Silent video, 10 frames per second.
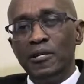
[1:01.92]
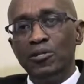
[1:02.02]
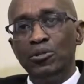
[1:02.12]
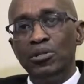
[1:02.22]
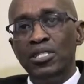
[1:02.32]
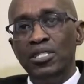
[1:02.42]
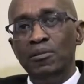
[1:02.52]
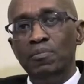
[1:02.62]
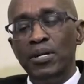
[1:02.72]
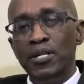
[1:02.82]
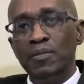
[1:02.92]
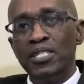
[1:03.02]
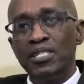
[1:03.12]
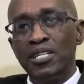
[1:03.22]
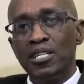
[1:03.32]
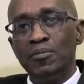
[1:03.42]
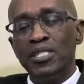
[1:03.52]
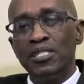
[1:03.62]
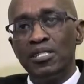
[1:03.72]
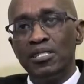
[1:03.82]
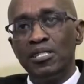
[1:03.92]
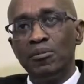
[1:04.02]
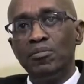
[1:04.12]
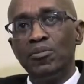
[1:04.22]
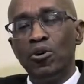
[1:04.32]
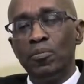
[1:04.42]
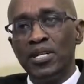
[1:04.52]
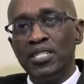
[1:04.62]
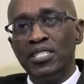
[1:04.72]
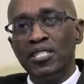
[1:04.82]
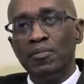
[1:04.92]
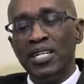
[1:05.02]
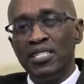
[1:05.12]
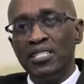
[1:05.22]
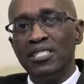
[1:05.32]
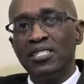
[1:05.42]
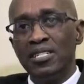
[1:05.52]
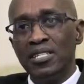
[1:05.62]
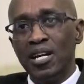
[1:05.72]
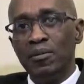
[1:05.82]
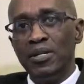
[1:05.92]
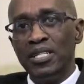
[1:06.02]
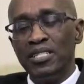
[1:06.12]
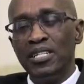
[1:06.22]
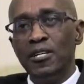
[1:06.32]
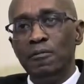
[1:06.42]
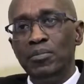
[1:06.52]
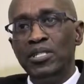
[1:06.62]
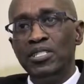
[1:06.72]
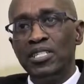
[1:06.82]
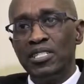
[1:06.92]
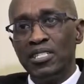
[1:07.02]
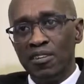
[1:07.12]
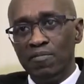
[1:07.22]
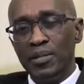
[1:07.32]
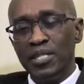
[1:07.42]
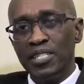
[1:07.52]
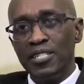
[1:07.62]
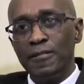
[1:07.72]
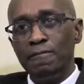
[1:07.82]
to the payment settlement system operated by the central bank, being the Reserve Bank.